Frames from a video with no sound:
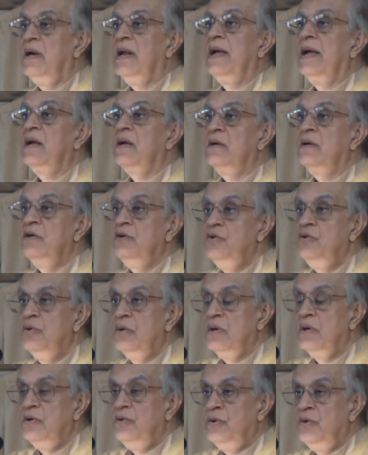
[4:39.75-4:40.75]
like
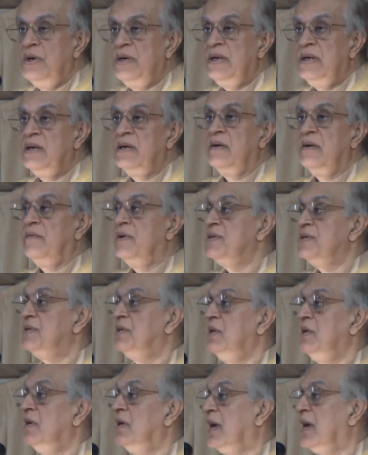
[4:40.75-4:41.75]
unity and
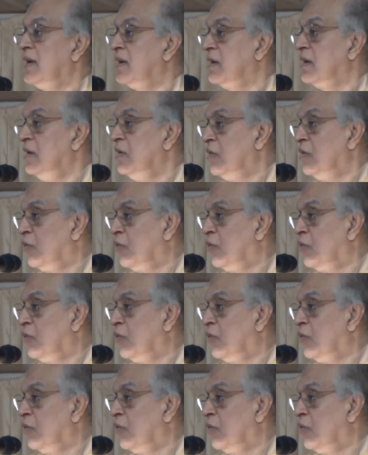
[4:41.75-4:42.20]
diversity, like